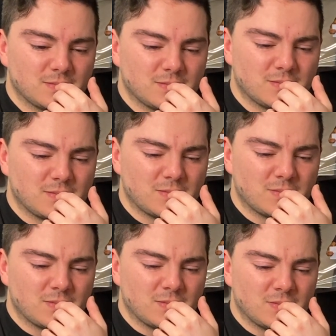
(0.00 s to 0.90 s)
Where are we
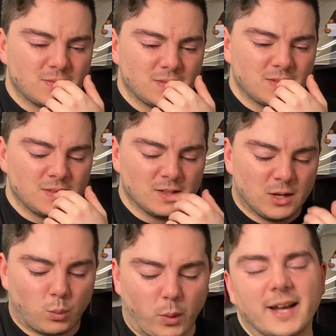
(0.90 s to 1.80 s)
sitting?
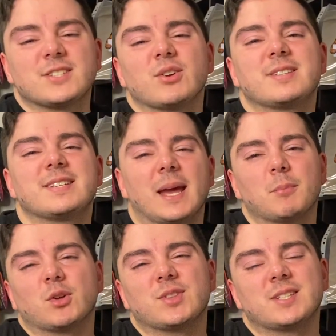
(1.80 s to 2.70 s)
Wait, so Sam
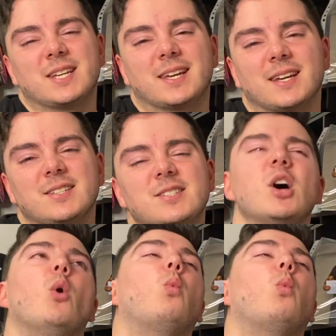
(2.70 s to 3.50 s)
got the tickets?